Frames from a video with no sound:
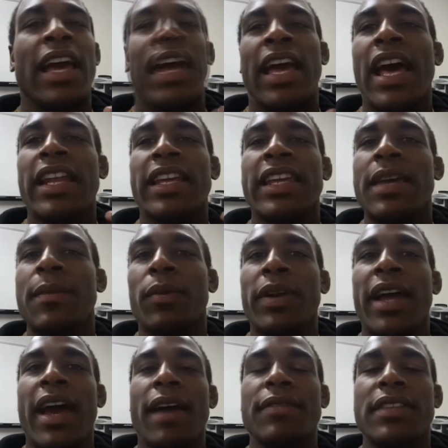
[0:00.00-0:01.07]
I kind of keep
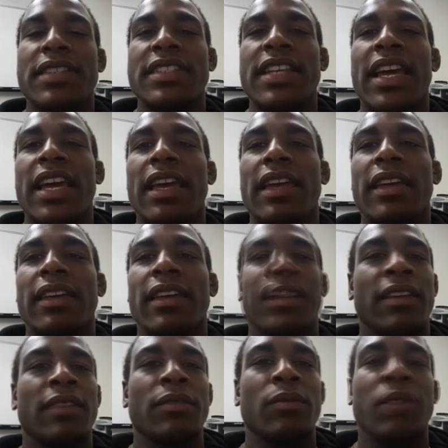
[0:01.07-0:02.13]
what I have to
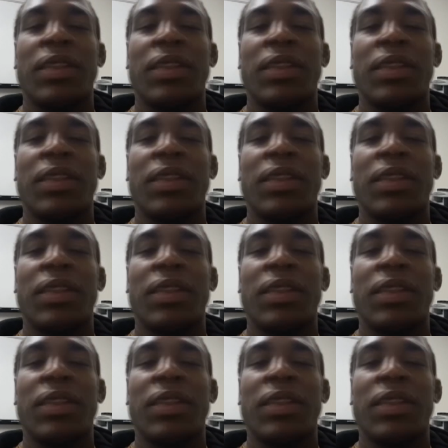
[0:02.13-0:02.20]
say